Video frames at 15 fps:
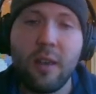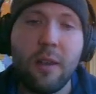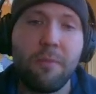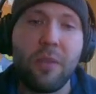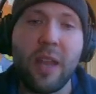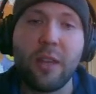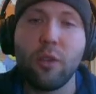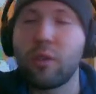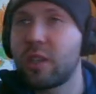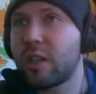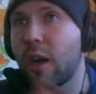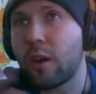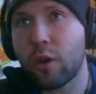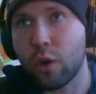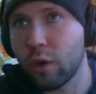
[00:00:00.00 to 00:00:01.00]
and you
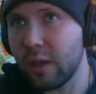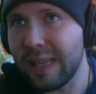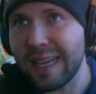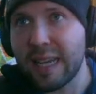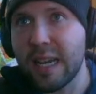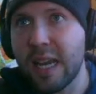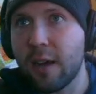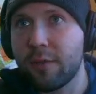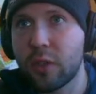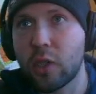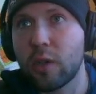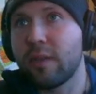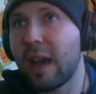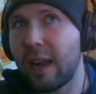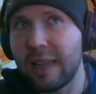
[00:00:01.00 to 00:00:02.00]
start early enough so
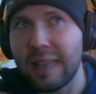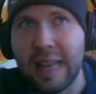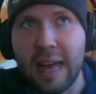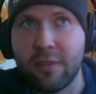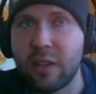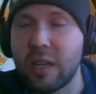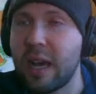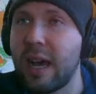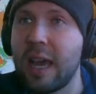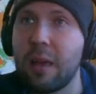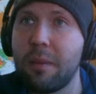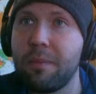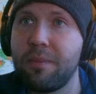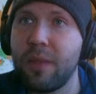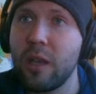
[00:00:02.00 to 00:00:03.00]
you've got a lot of
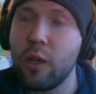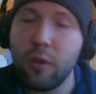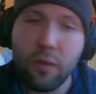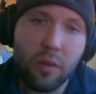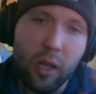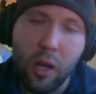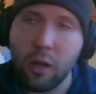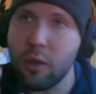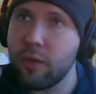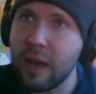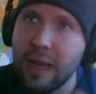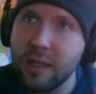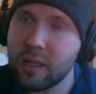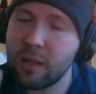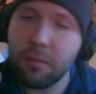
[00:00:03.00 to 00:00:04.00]
time and you you know you've
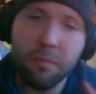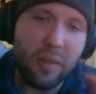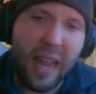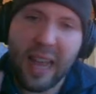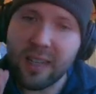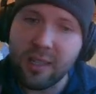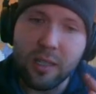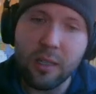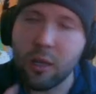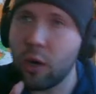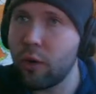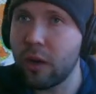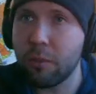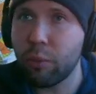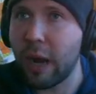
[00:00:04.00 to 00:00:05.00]
got some nasty
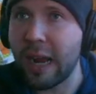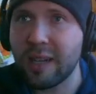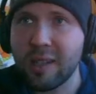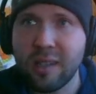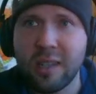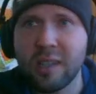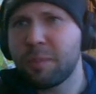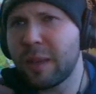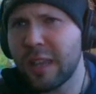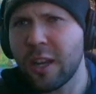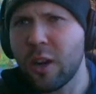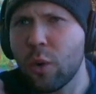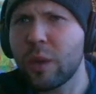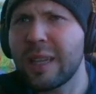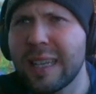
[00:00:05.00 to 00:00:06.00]
coding practices but they
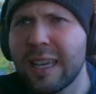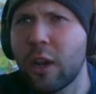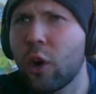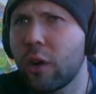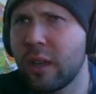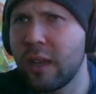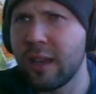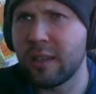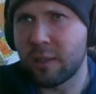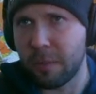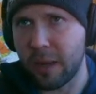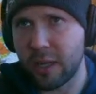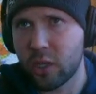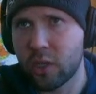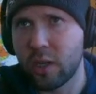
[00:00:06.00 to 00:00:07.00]
don't really hurt you as
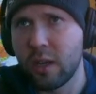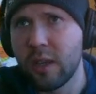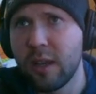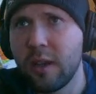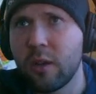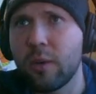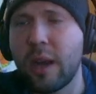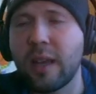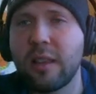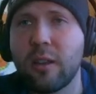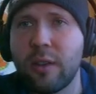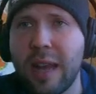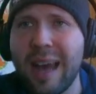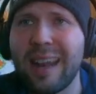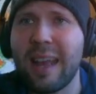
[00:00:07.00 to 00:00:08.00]
much right they're
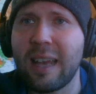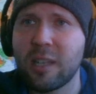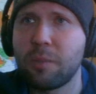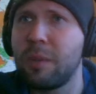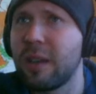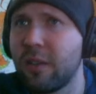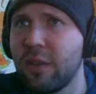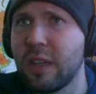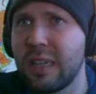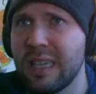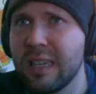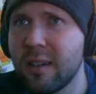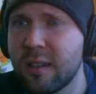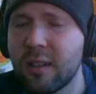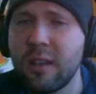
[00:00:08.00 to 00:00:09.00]
not as big of a
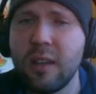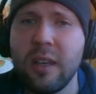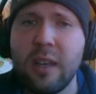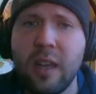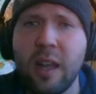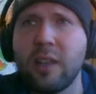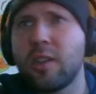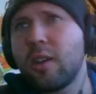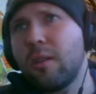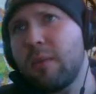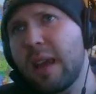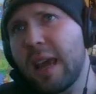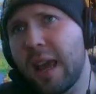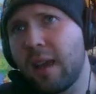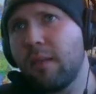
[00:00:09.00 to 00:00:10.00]
deal and so
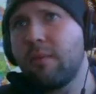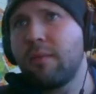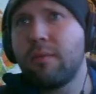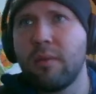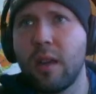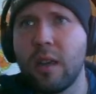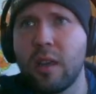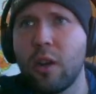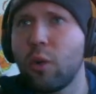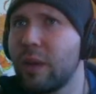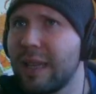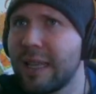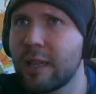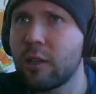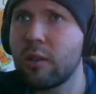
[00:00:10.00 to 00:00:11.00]
nah you don't
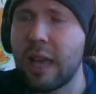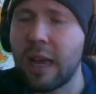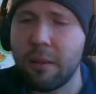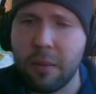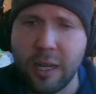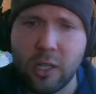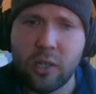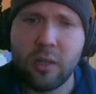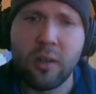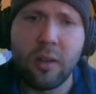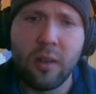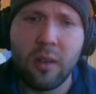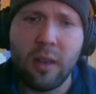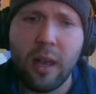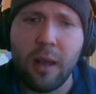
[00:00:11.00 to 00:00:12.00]
really learn that much
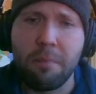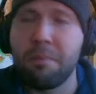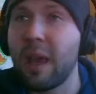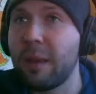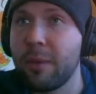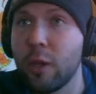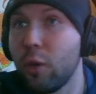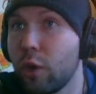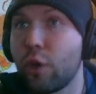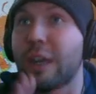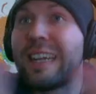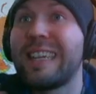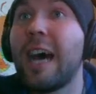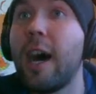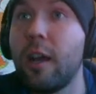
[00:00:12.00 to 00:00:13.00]
um, maybe you learn a
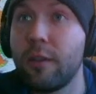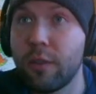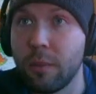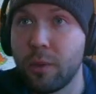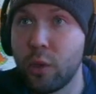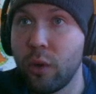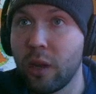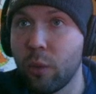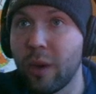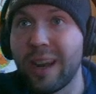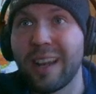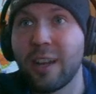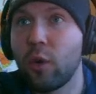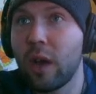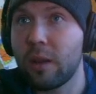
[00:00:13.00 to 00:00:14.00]
ton from 281
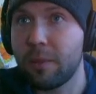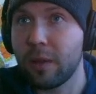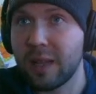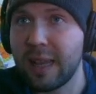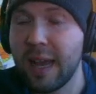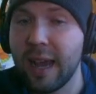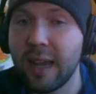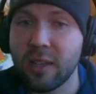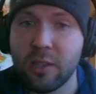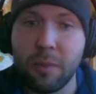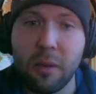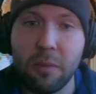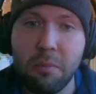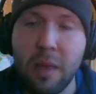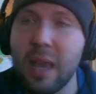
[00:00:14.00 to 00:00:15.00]
incredible class
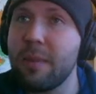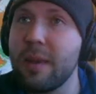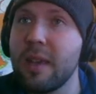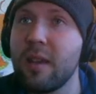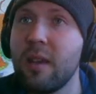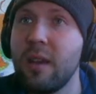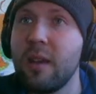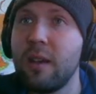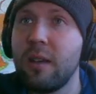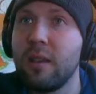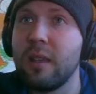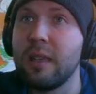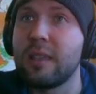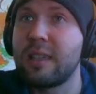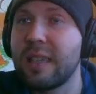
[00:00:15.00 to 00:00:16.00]
but maybe
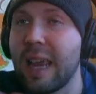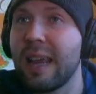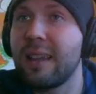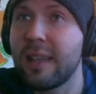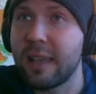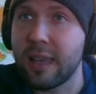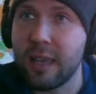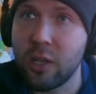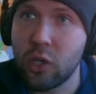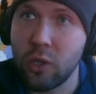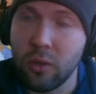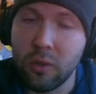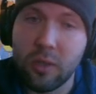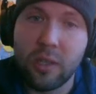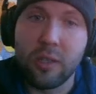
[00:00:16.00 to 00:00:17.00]
the scaling
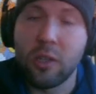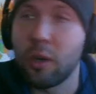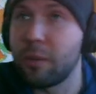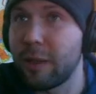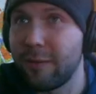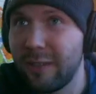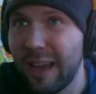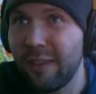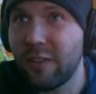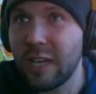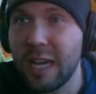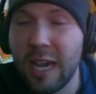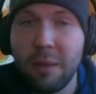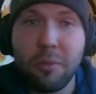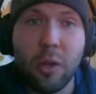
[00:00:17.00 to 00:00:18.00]
issues in terms of dev
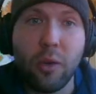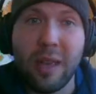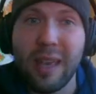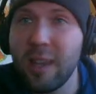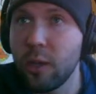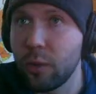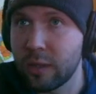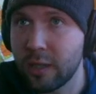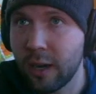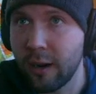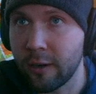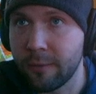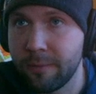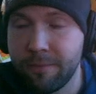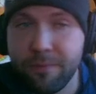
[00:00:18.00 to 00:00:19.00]
time don't hit you as
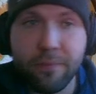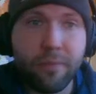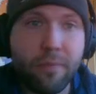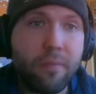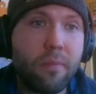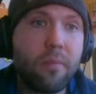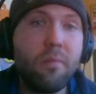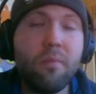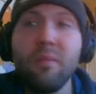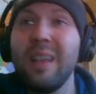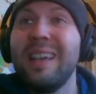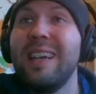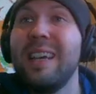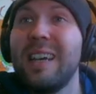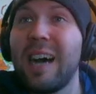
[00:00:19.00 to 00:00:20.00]
hard
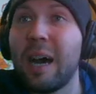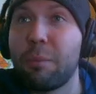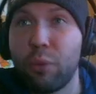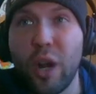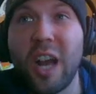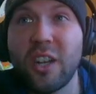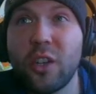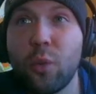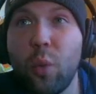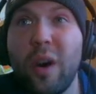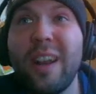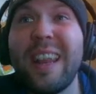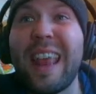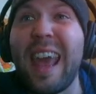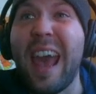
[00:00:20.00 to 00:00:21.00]
on Project
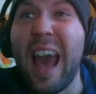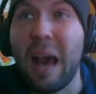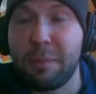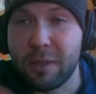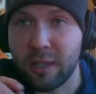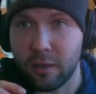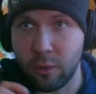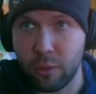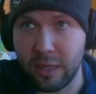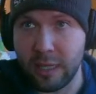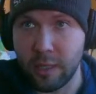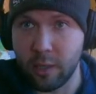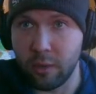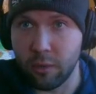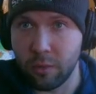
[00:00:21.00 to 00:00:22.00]
One, and they absolutely
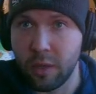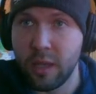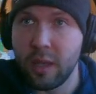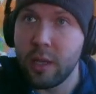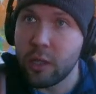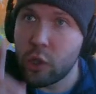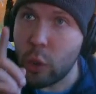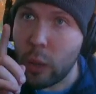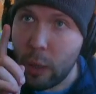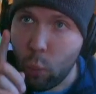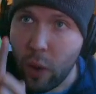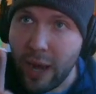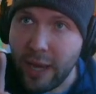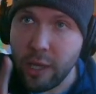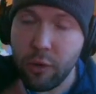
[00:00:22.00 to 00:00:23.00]
do. So I
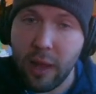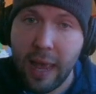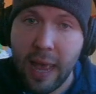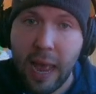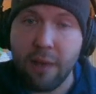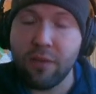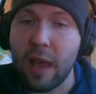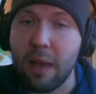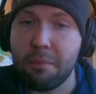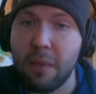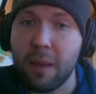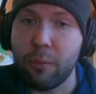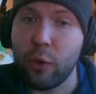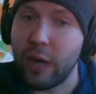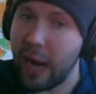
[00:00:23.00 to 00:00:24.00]
want you to have that
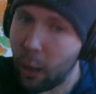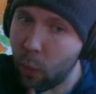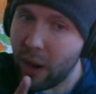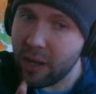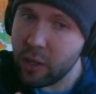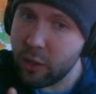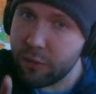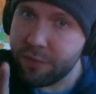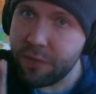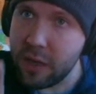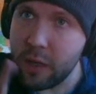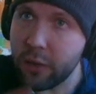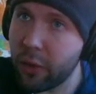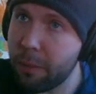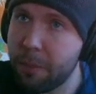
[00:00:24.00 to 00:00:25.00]
memory. I want you to
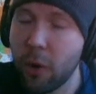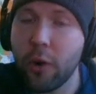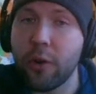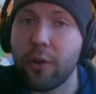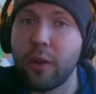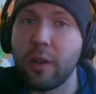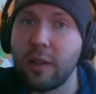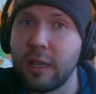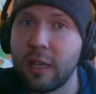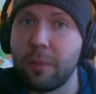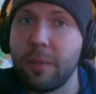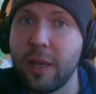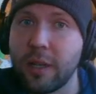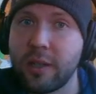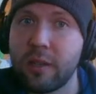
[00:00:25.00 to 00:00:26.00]
feel the burn a little
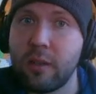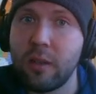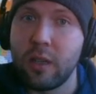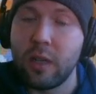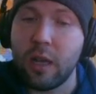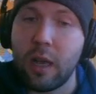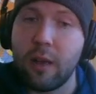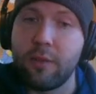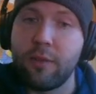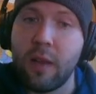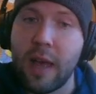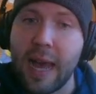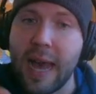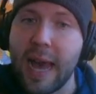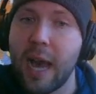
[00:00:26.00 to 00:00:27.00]
bit of
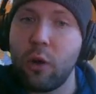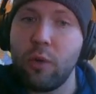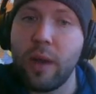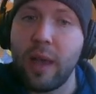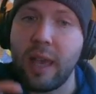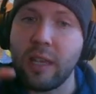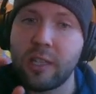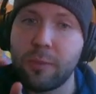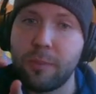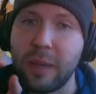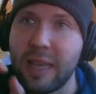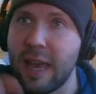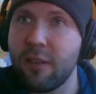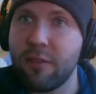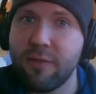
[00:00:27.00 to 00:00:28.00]
how a
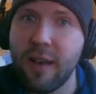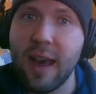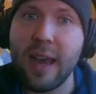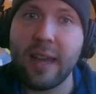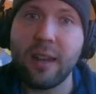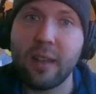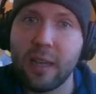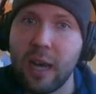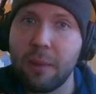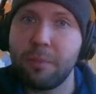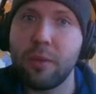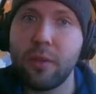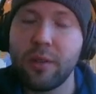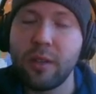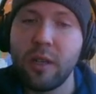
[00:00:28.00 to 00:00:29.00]
spaghettified
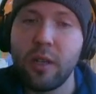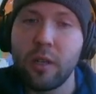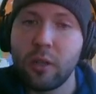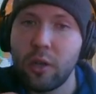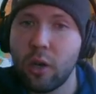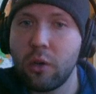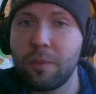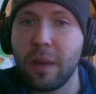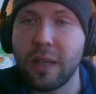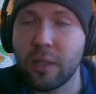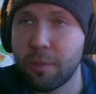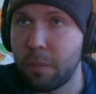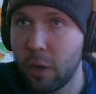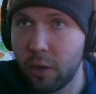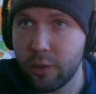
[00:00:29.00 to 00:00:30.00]
coupled
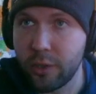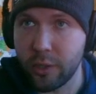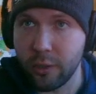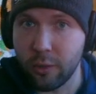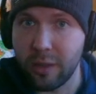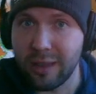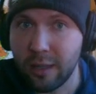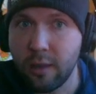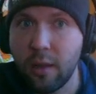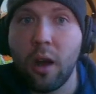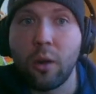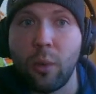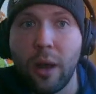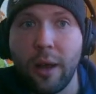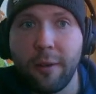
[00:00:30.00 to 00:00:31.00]
codebase burns you in the
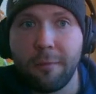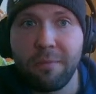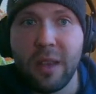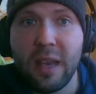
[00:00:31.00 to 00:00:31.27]
long run.